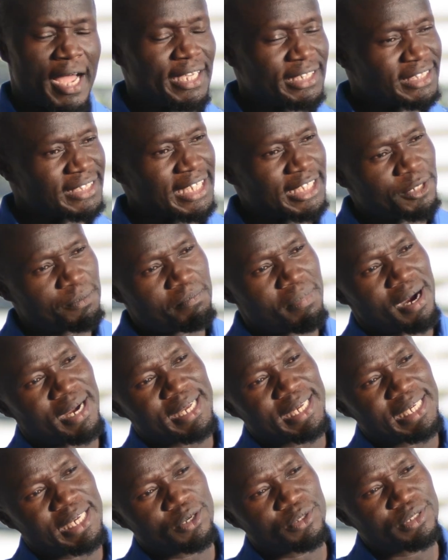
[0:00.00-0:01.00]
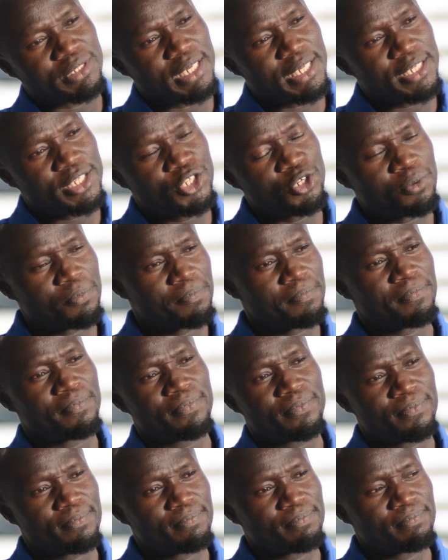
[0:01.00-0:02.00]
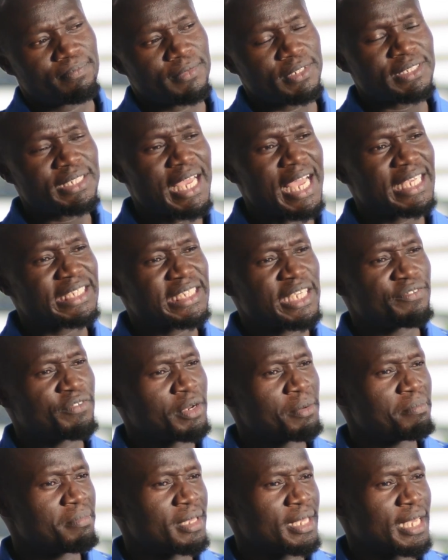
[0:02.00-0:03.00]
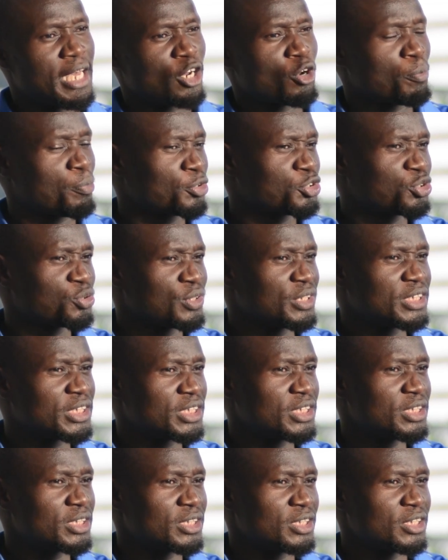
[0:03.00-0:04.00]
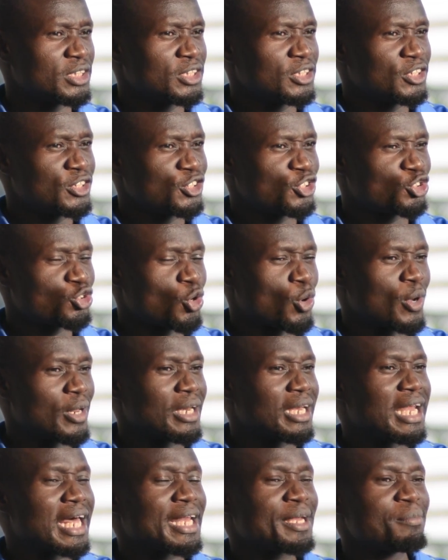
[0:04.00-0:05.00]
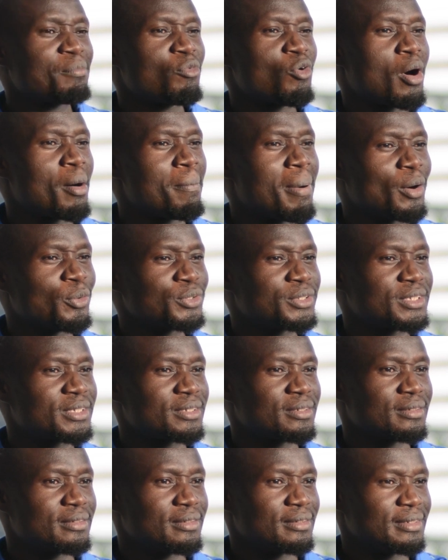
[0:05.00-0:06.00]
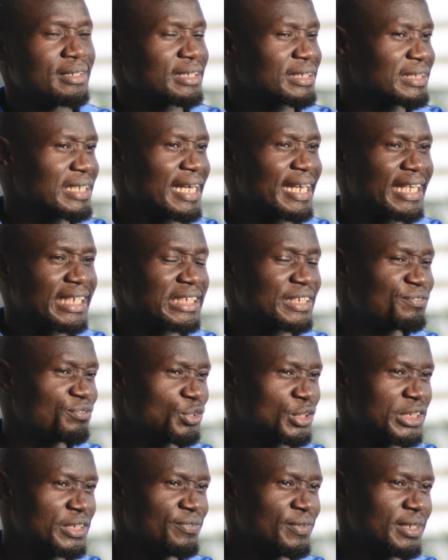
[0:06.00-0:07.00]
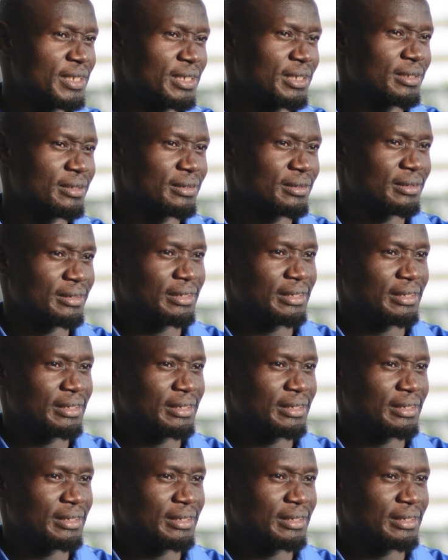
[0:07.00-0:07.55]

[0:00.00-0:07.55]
I sat back and I was like, yo, this guy has given me an opportunity to go and learn more about this directing for TV thing.